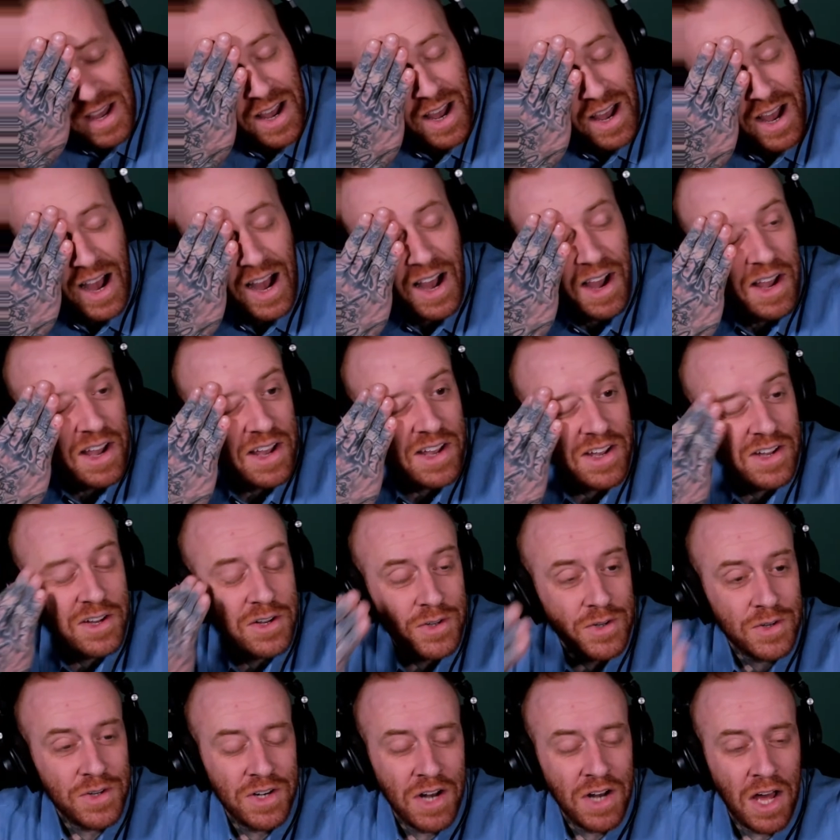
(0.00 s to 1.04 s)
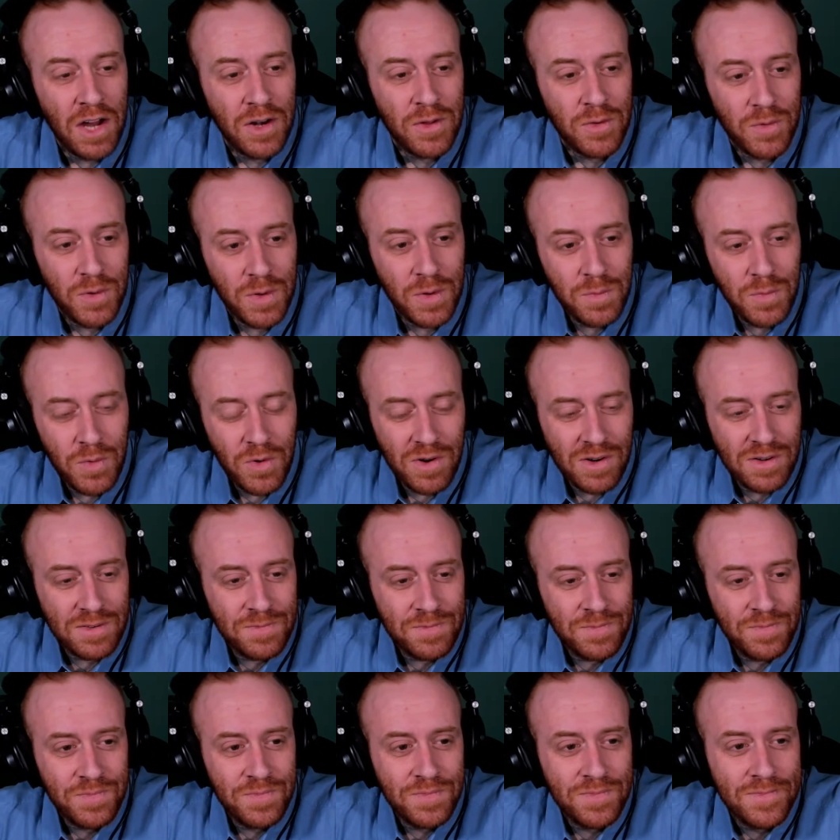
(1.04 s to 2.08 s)
I could not agree more.
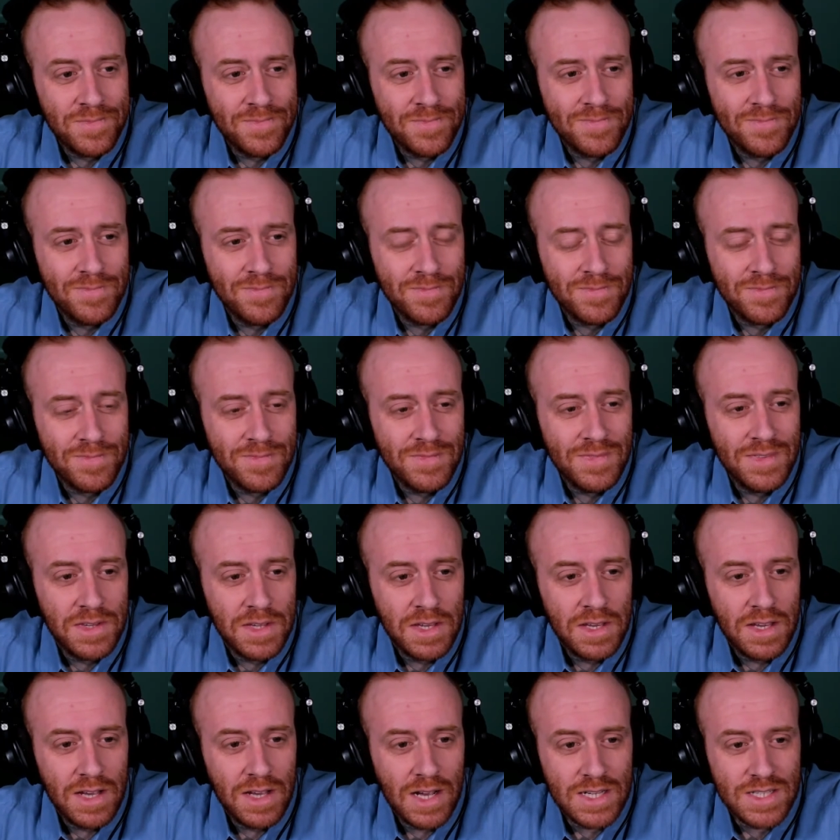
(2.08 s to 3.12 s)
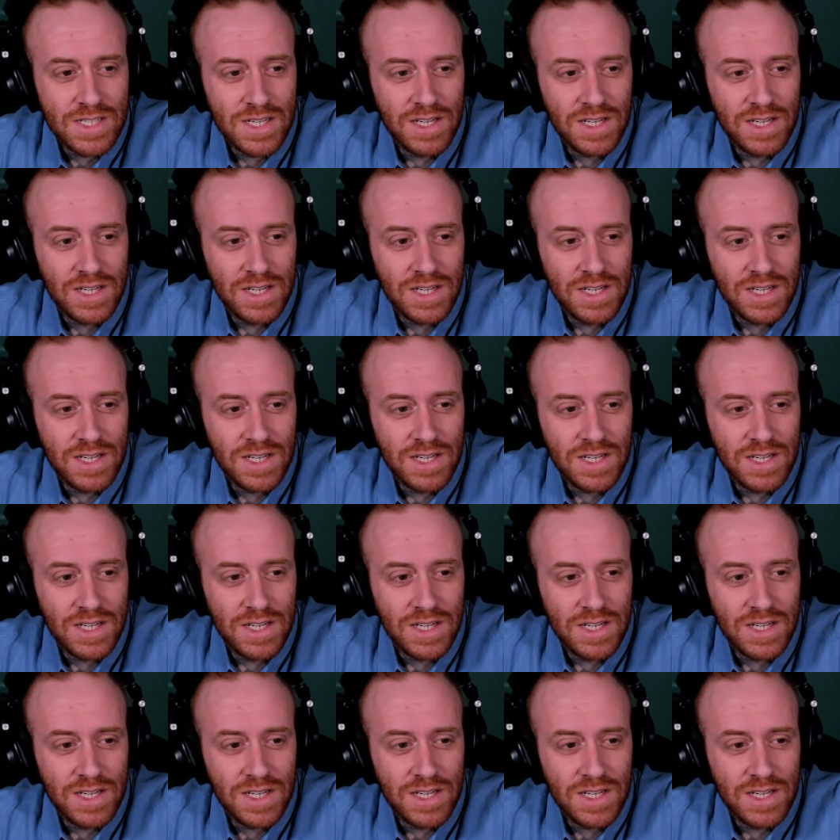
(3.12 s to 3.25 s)
It's